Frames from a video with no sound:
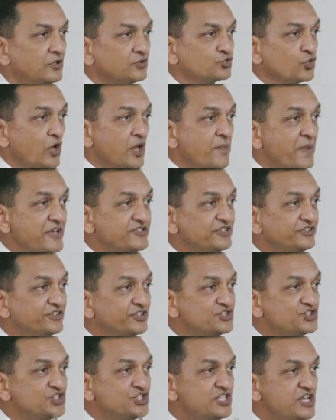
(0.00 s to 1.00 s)
So imagine
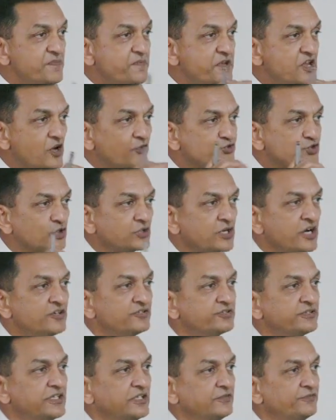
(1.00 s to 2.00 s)
the GDP of your
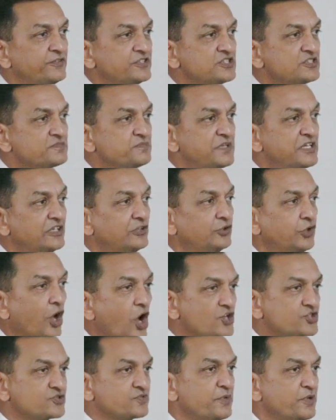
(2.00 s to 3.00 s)
country which is being
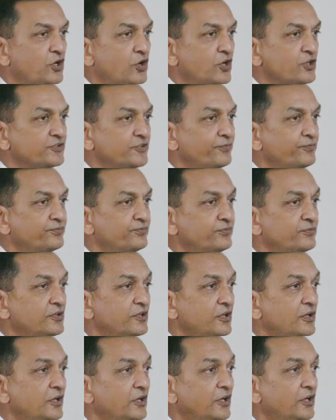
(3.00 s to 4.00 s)
lost because
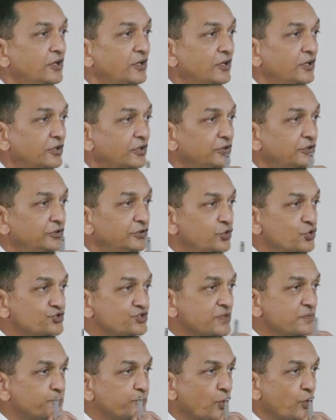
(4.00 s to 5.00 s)
of
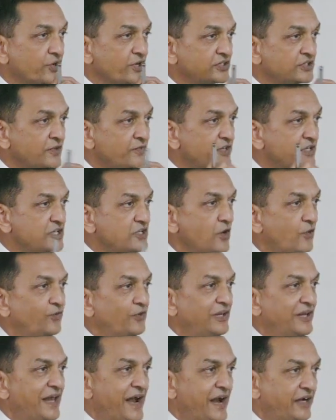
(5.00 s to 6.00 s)
losing productivity of
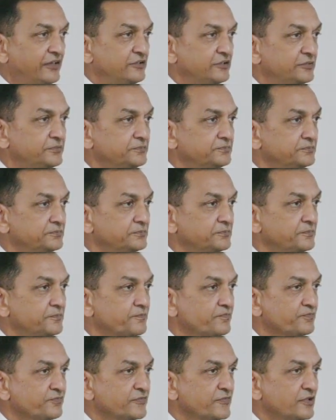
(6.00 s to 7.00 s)
a
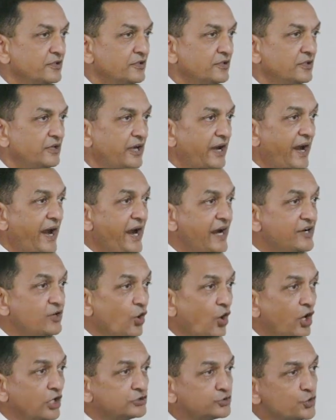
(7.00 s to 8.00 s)
land.
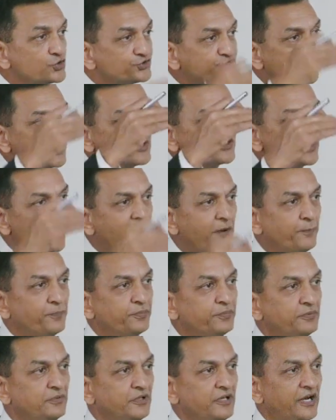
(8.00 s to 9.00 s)
Add all those things
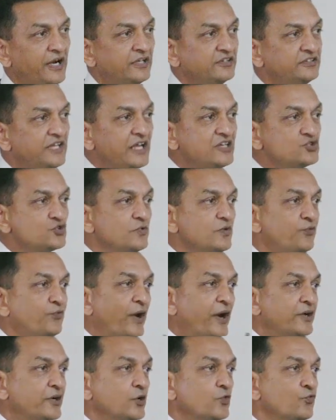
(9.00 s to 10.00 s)
up and then you will
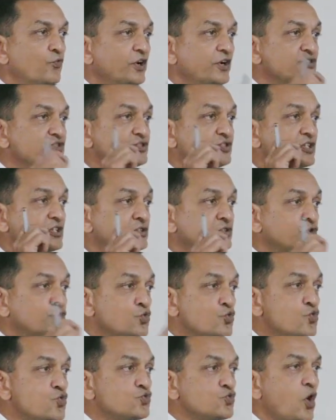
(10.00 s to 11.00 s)
find out what is the
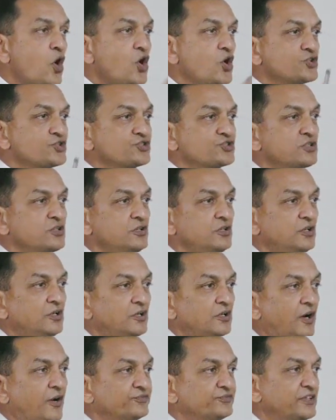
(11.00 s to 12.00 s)
true
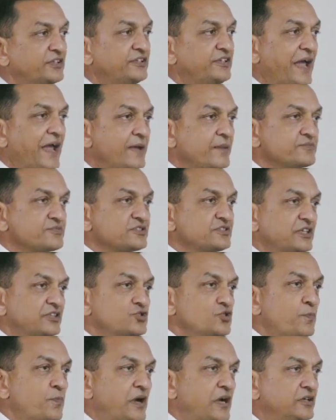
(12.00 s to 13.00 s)
cost of the dams that
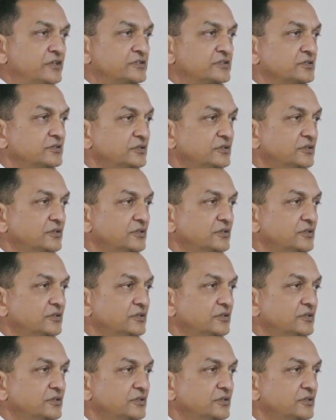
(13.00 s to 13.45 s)
you built,